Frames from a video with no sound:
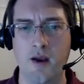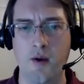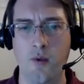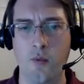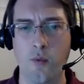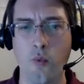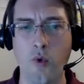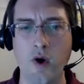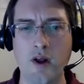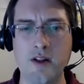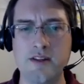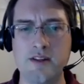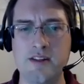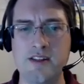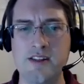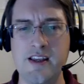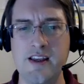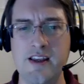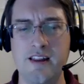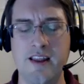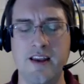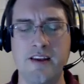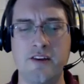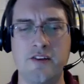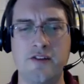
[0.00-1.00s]
Once the
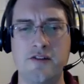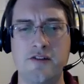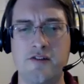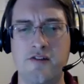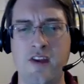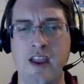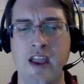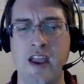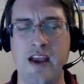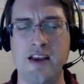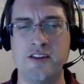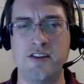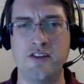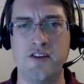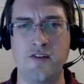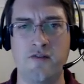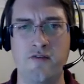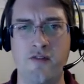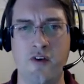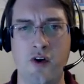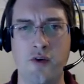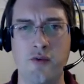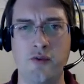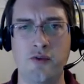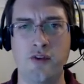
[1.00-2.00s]
electors have cast their
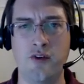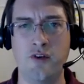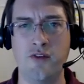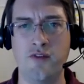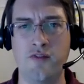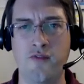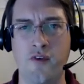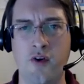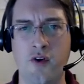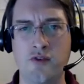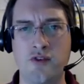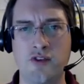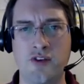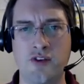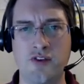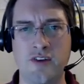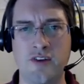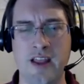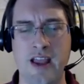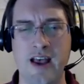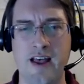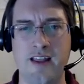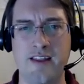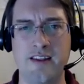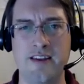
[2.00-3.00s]
vote, those votes are
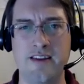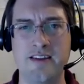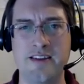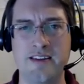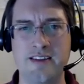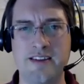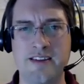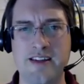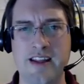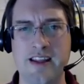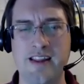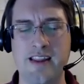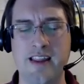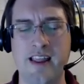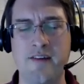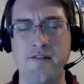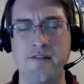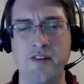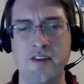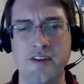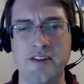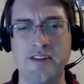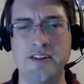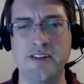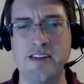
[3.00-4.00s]
tallied in the state
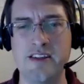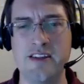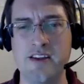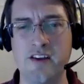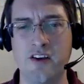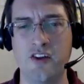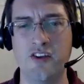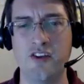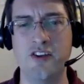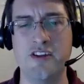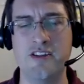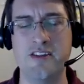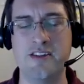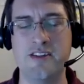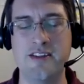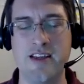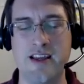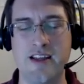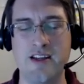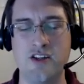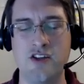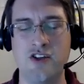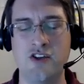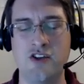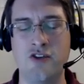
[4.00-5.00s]
level and sealed and
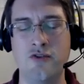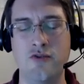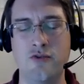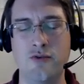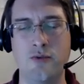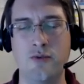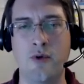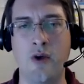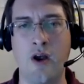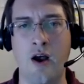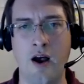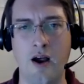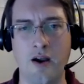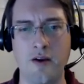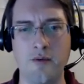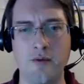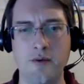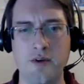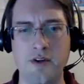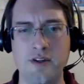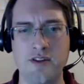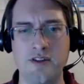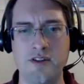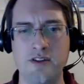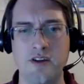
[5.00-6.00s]
sent to
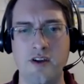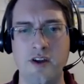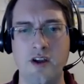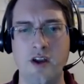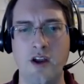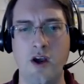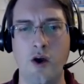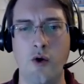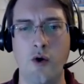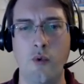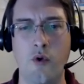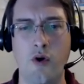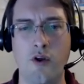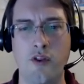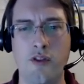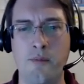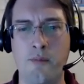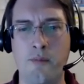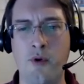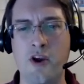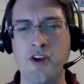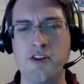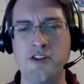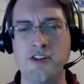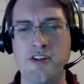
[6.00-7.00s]
Congress, where the
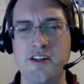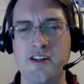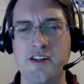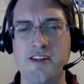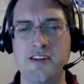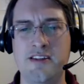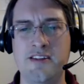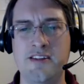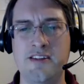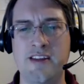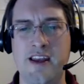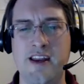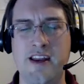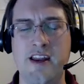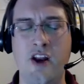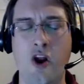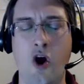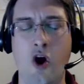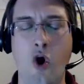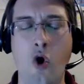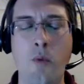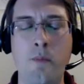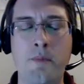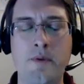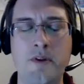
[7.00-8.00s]
president and the Senate
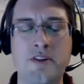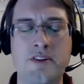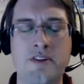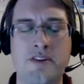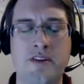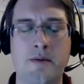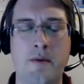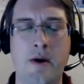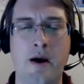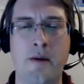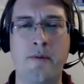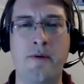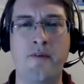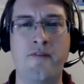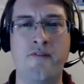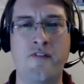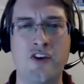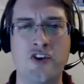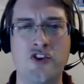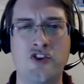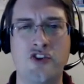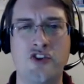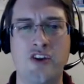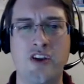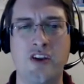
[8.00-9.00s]
opens them up
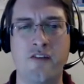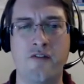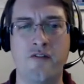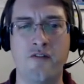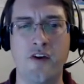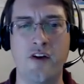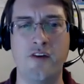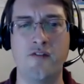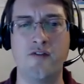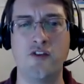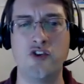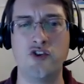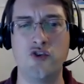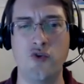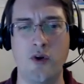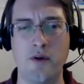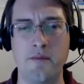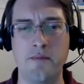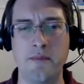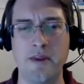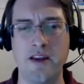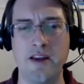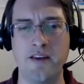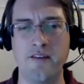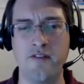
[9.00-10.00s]
officially in front of a joint
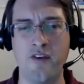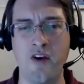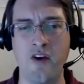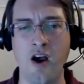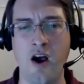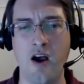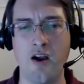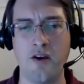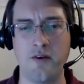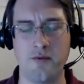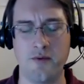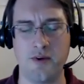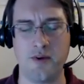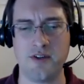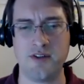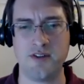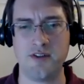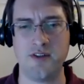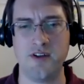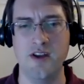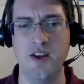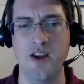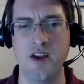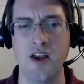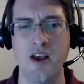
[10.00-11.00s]
meeting of
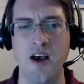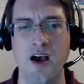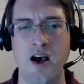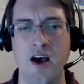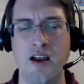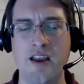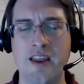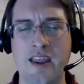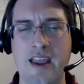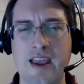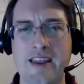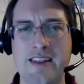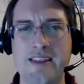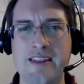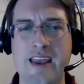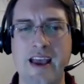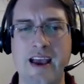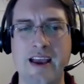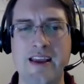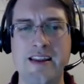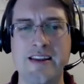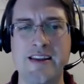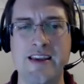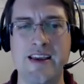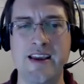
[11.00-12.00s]
Congress. Again, the
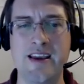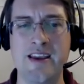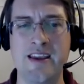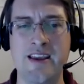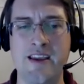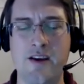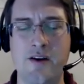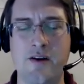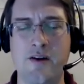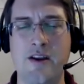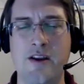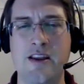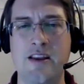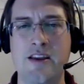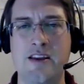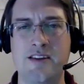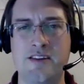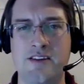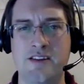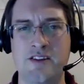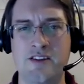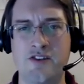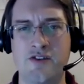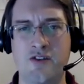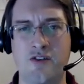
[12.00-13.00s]
idea here
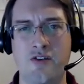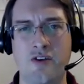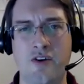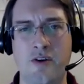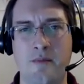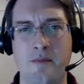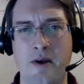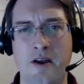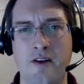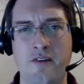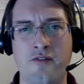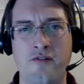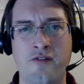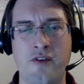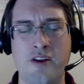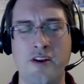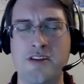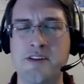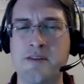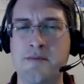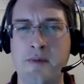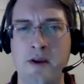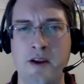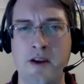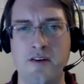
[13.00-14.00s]
is a certain amount of
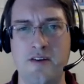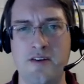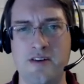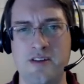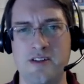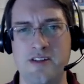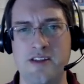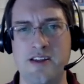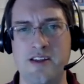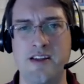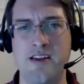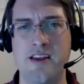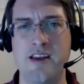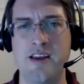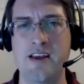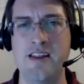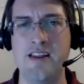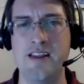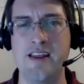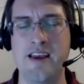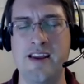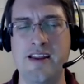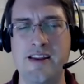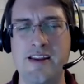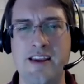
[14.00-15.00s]
transparency.
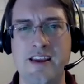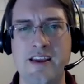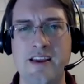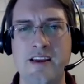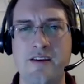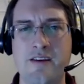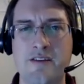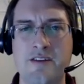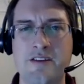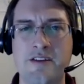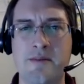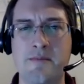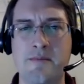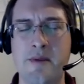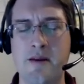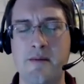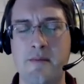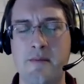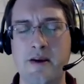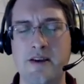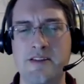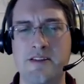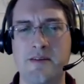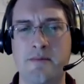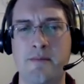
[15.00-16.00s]
The idea here is to
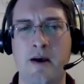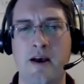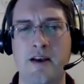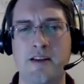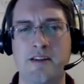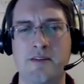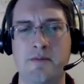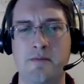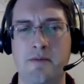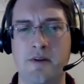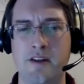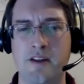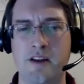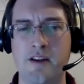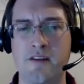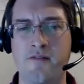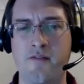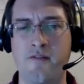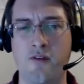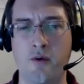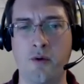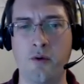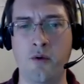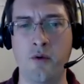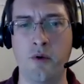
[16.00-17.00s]
minimize the possibility
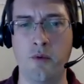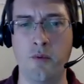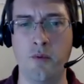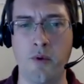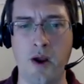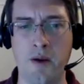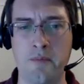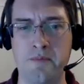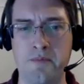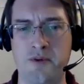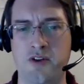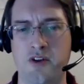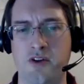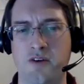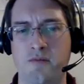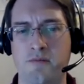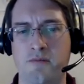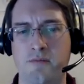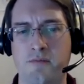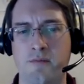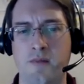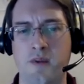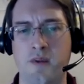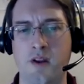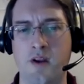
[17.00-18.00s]
for corruption.
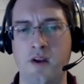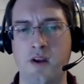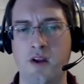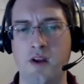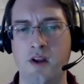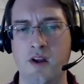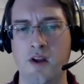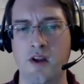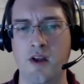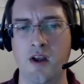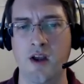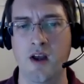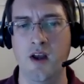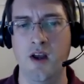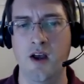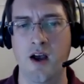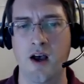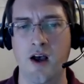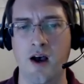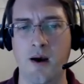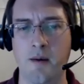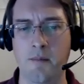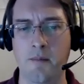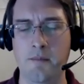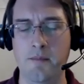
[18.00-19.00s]

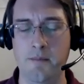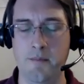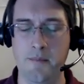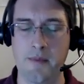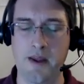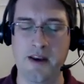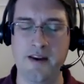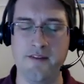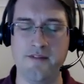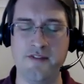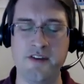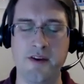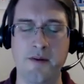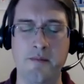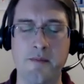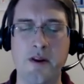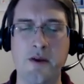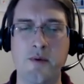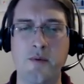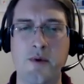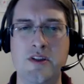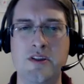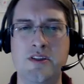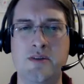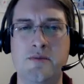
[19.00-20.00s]
And if somebody
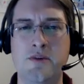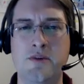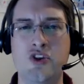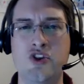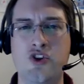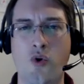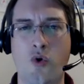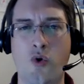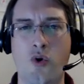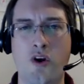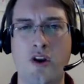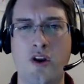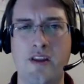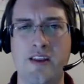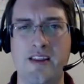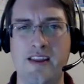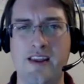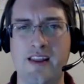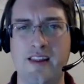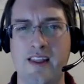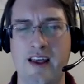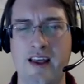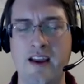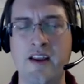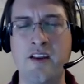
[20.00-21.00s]
wins a majority of the
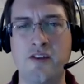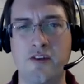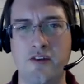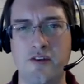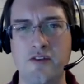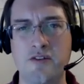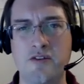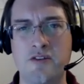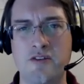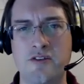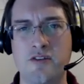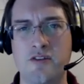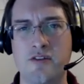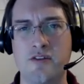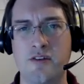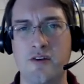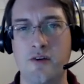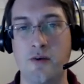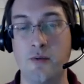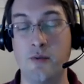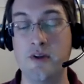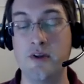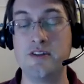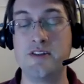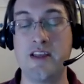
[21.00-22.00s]
electors
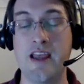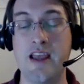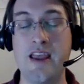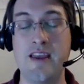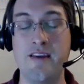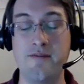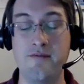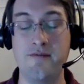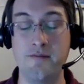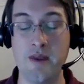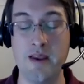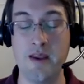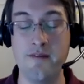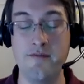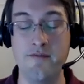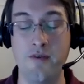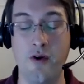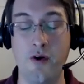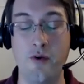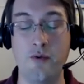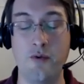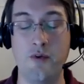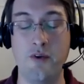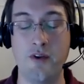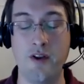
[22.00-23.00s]
or wins a
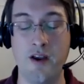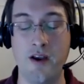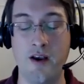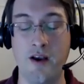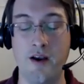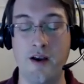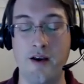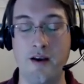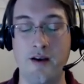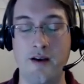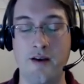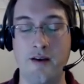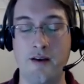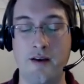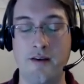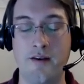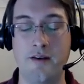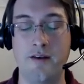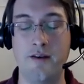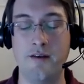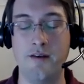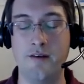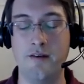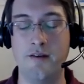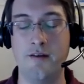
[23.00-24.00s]
vote,
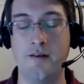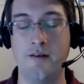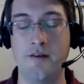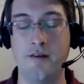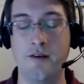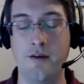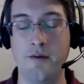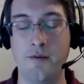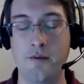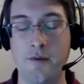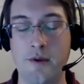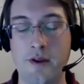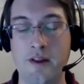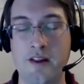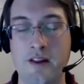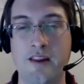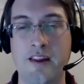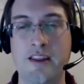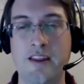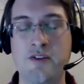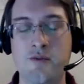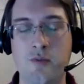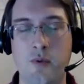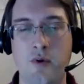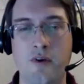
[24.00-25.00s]
at
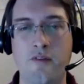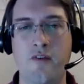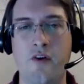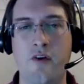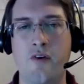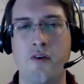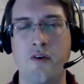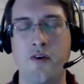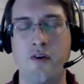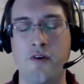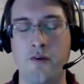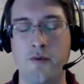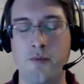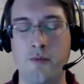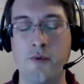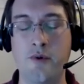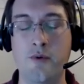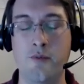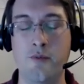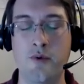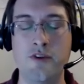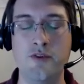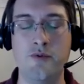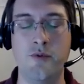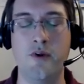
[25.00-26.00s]
least one vote, or
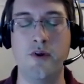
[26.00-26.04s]
wins